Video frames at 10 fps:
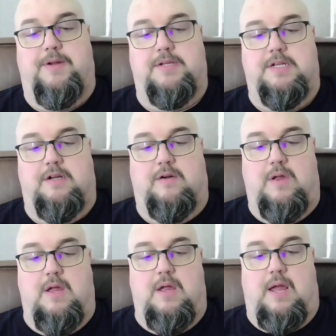Because, you know,
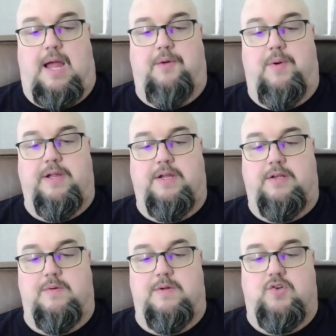I want you
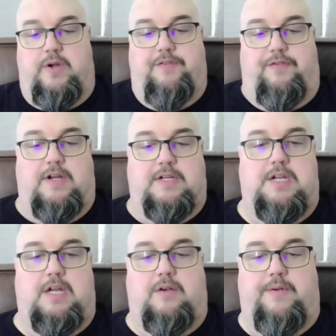to enjoy Frost
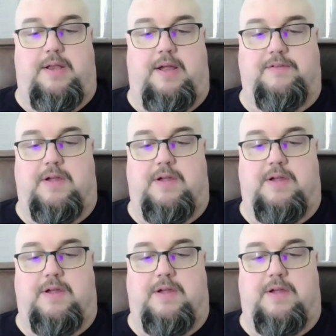cutlery knives.